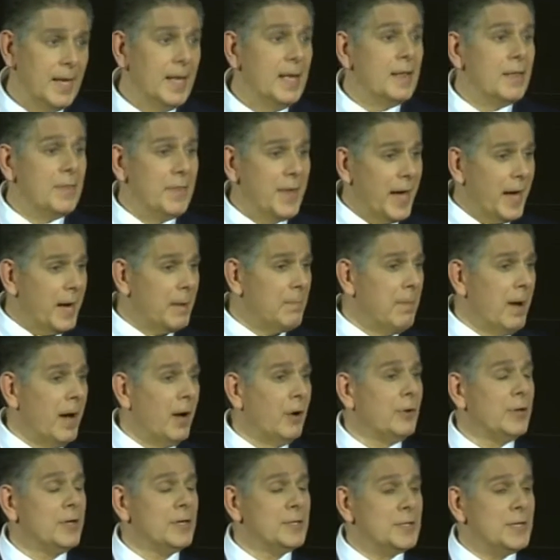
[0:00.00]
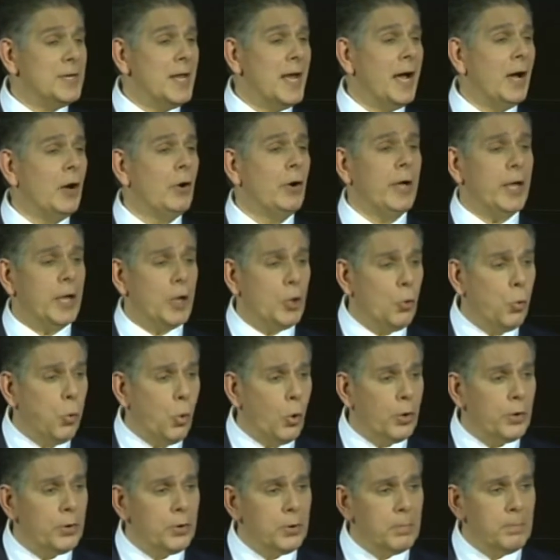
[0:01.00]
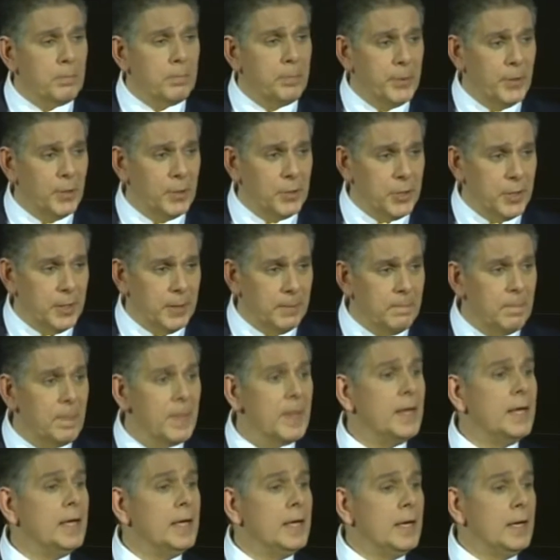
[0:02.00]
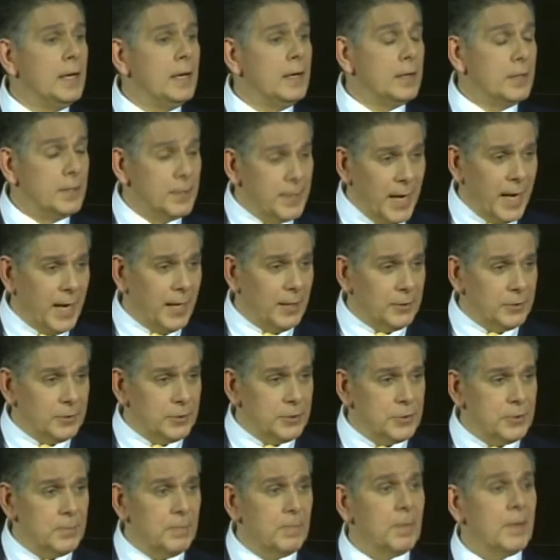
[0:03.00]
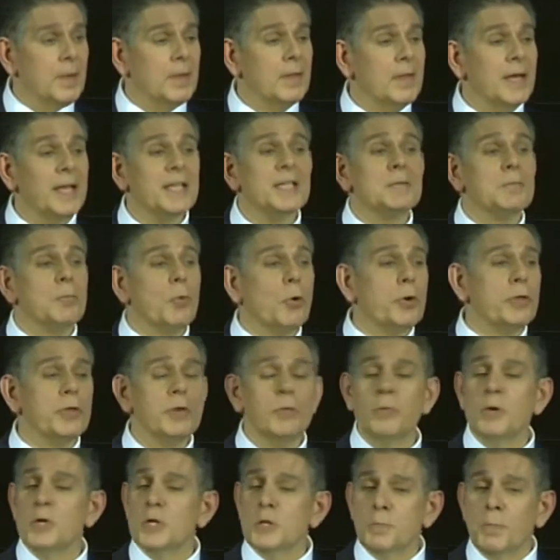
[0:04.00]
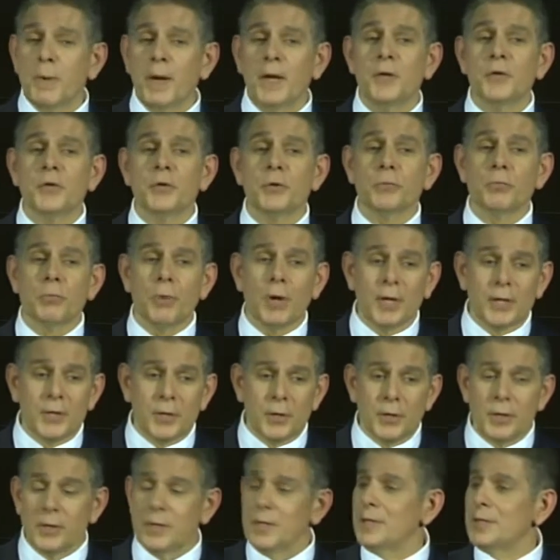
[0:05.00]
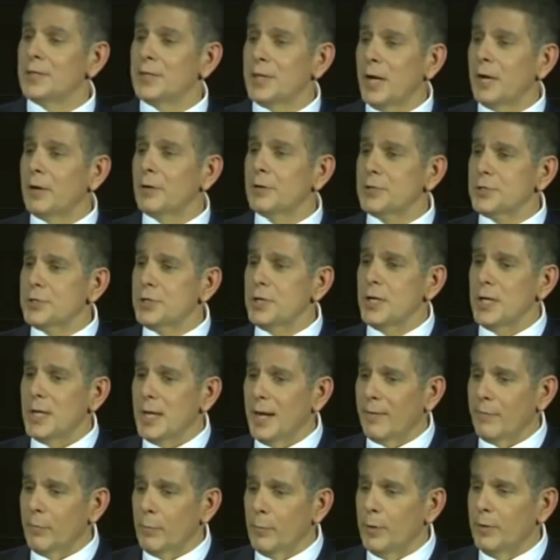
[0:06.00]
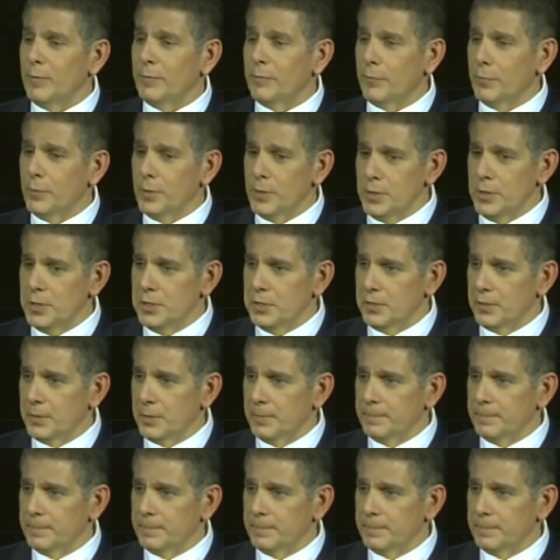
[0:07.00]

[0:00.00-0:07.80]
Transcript: That amount is now a quarter billion dollars. That's more than we spend to run the entire city government for a year.